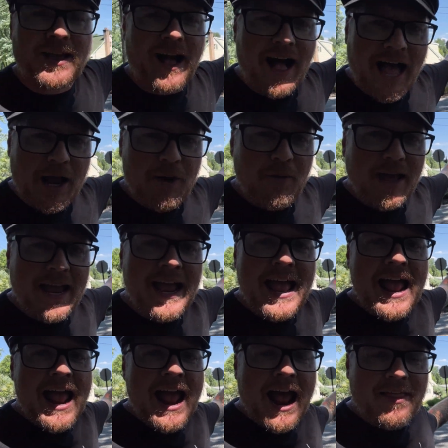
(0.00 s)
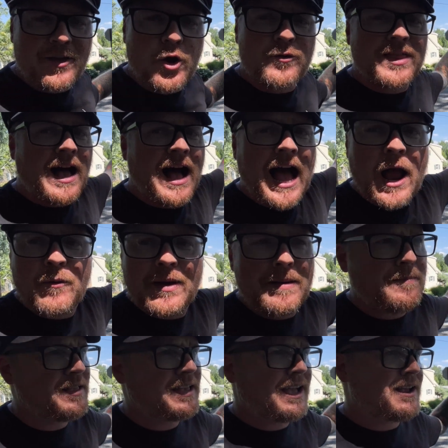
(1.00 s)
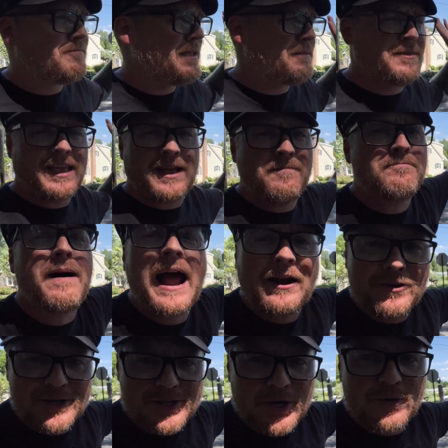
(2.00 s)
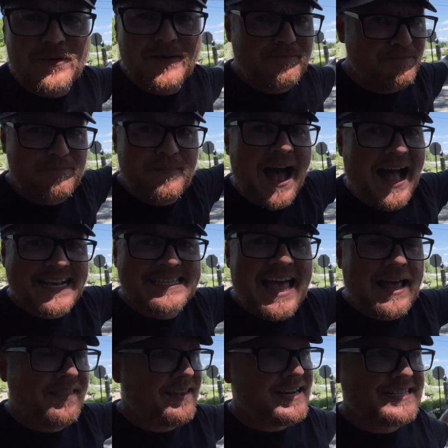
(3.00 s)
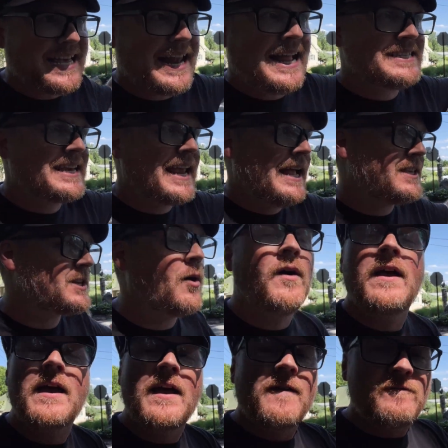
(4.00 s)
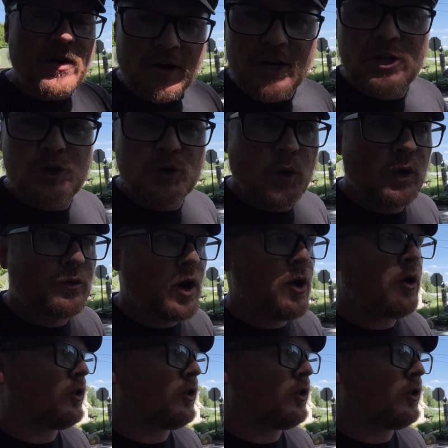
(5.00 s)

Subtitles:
a highway, and then over the highway, maybe like a mile or so past that, and then it dead ends again. So very short road,